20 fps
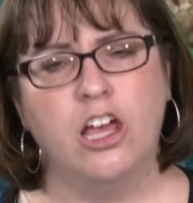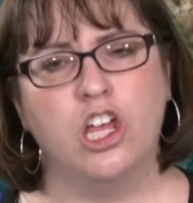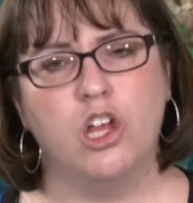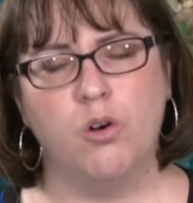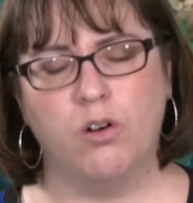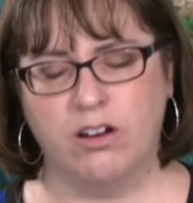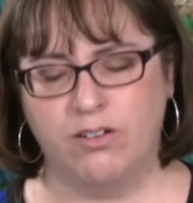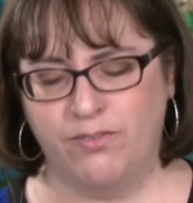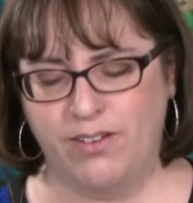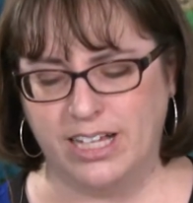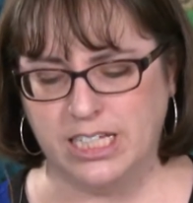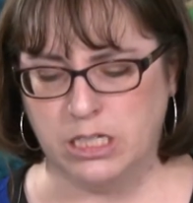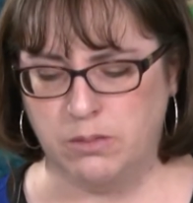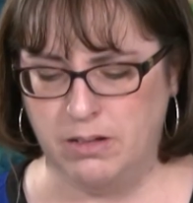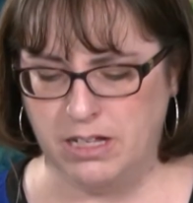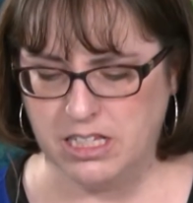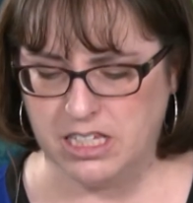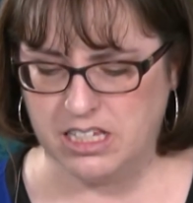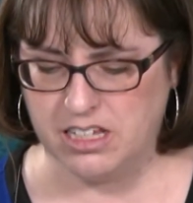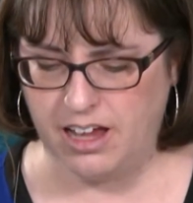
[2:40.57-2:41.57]
Your
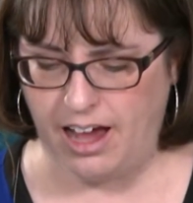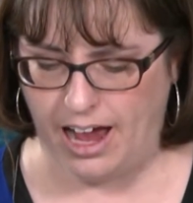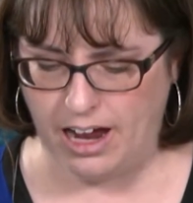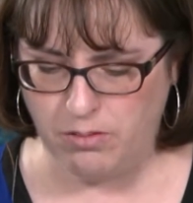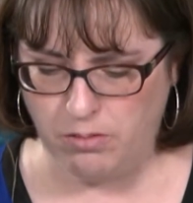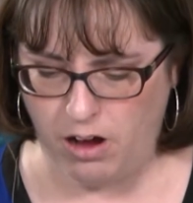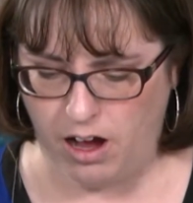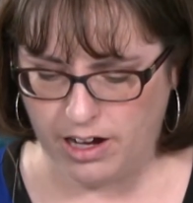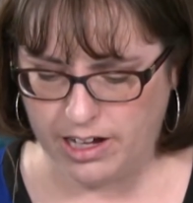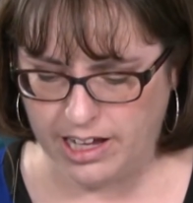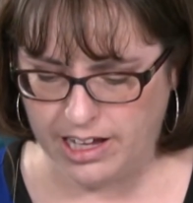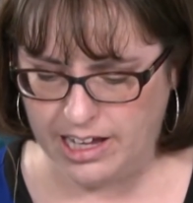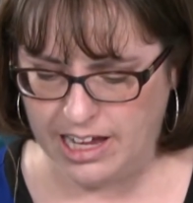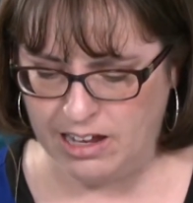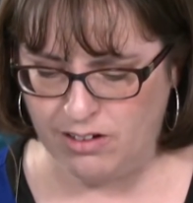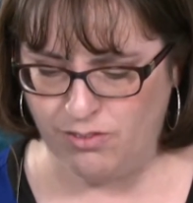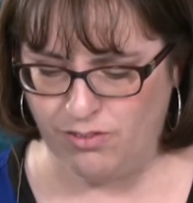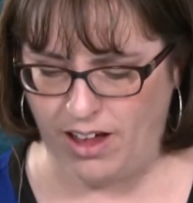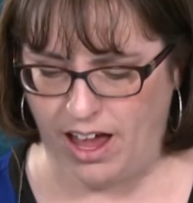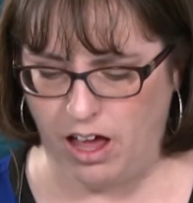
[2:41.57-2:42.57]
investments skyrocket
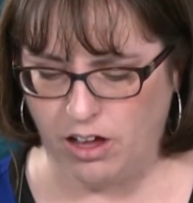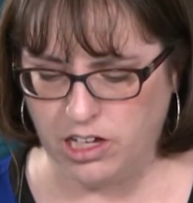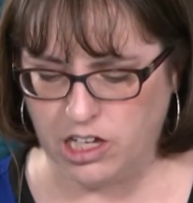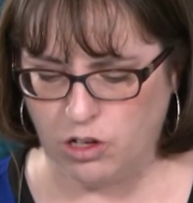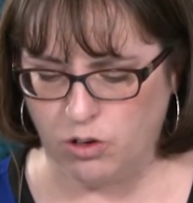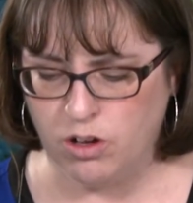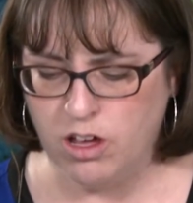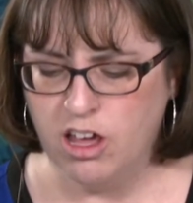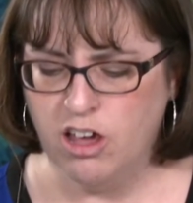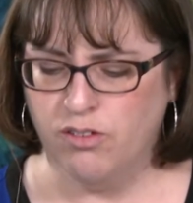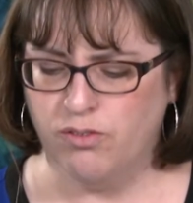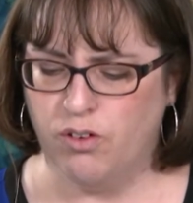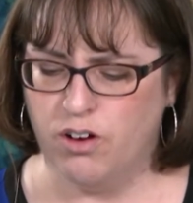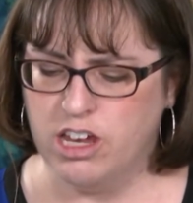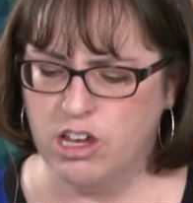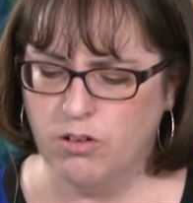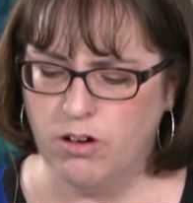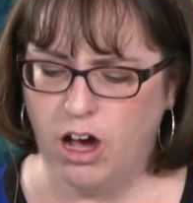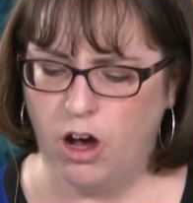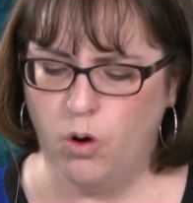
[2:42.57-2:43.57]
in value, for
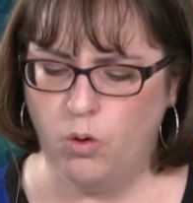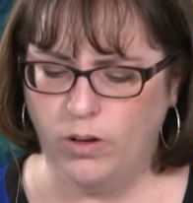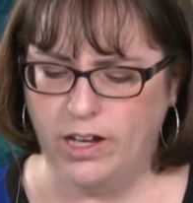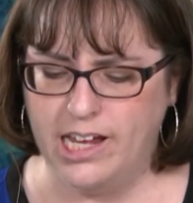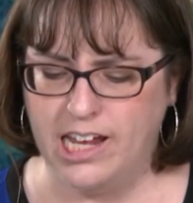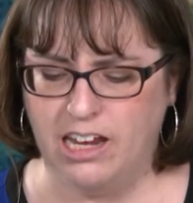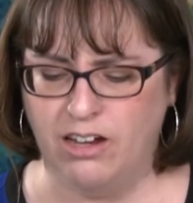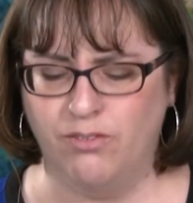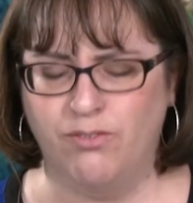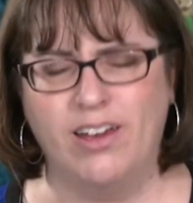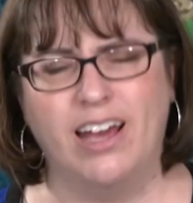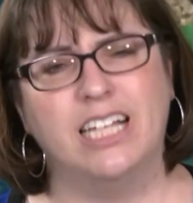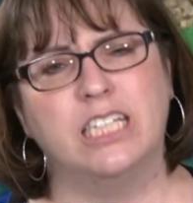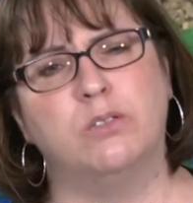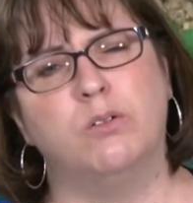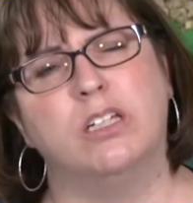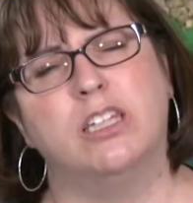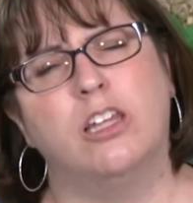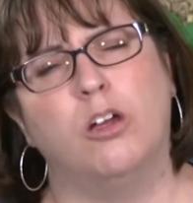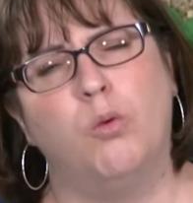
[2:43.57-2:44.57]
you only
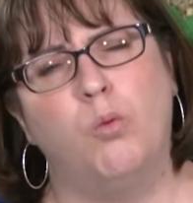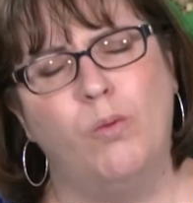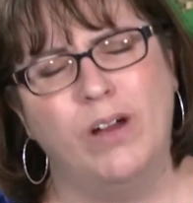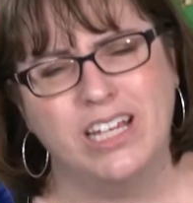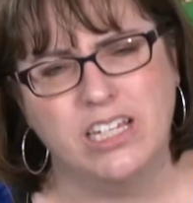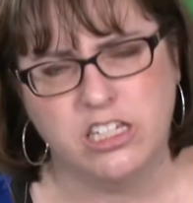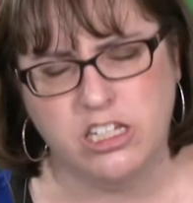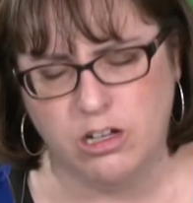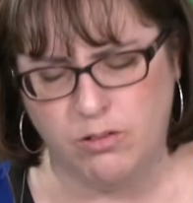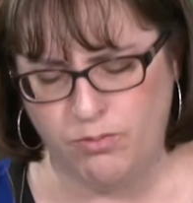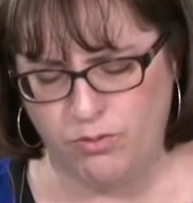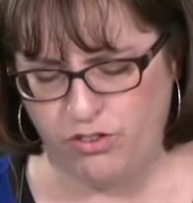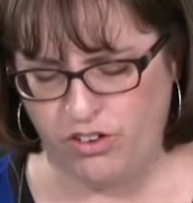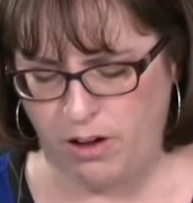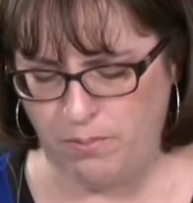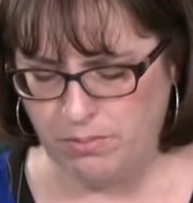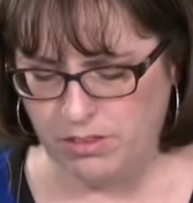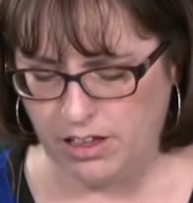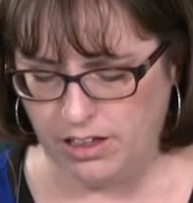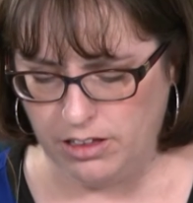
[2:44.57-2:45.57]
invest with the wisdom
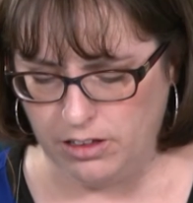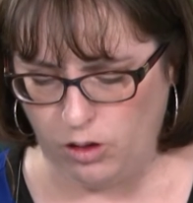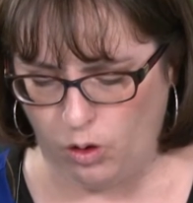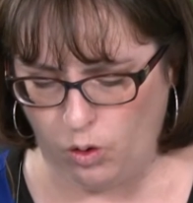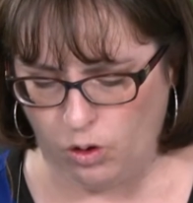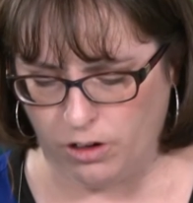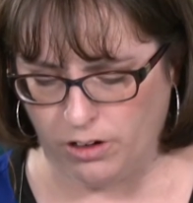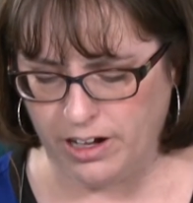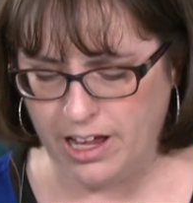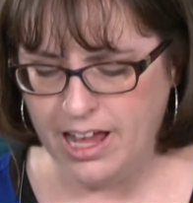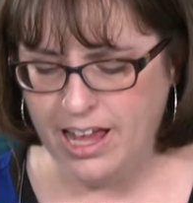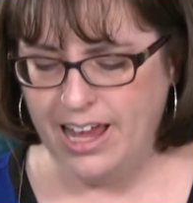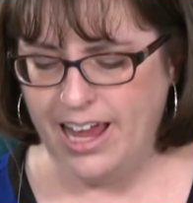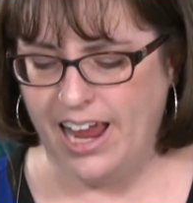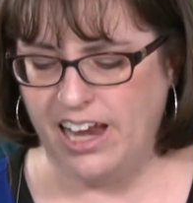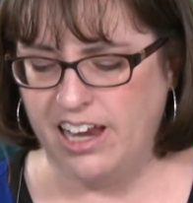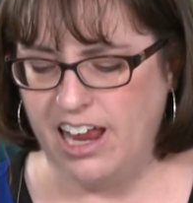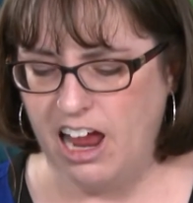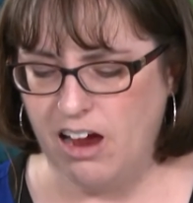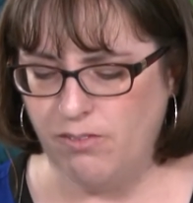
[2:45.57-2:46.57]
from the Lord,
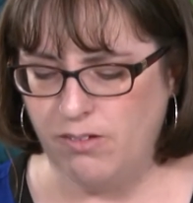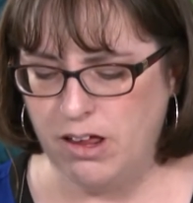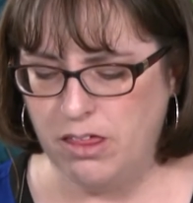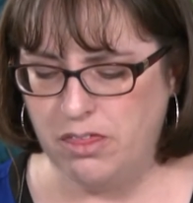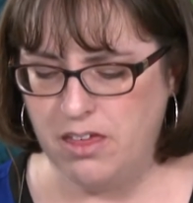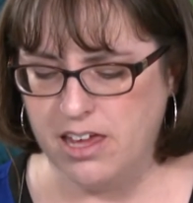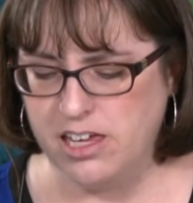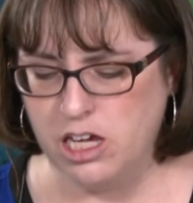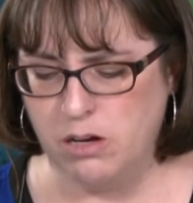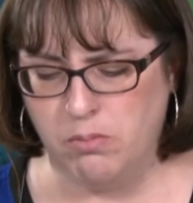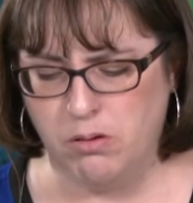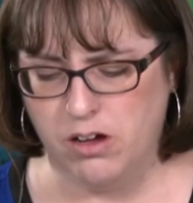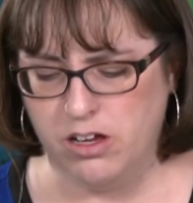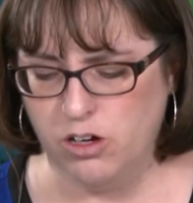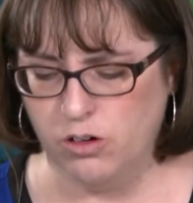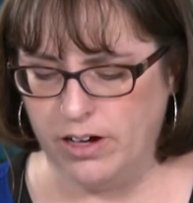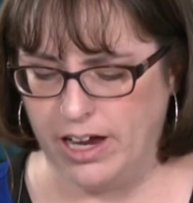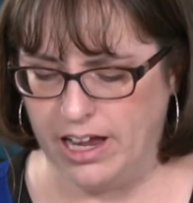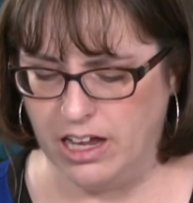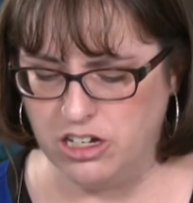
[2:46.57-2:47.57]
and everything you put
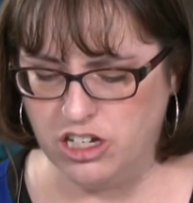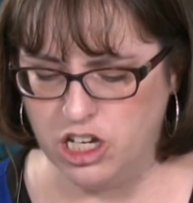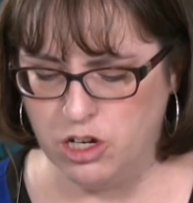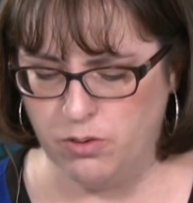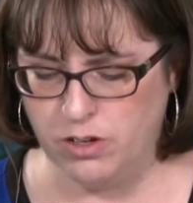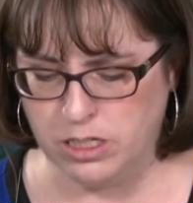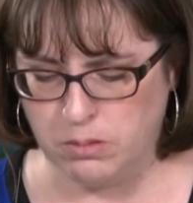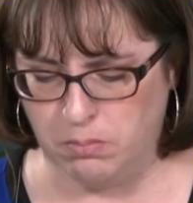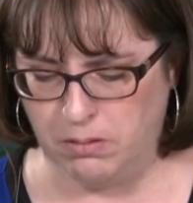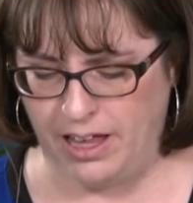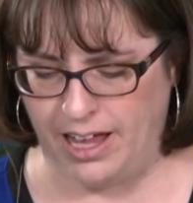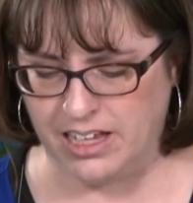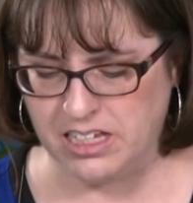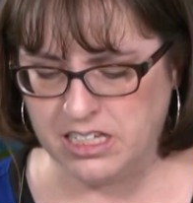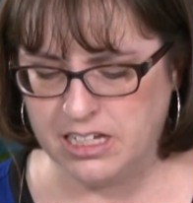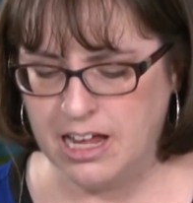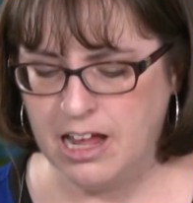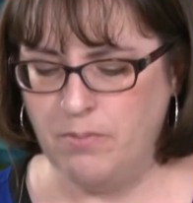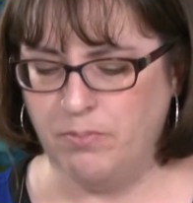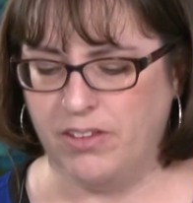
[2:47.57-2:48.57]
your hand to is blessed.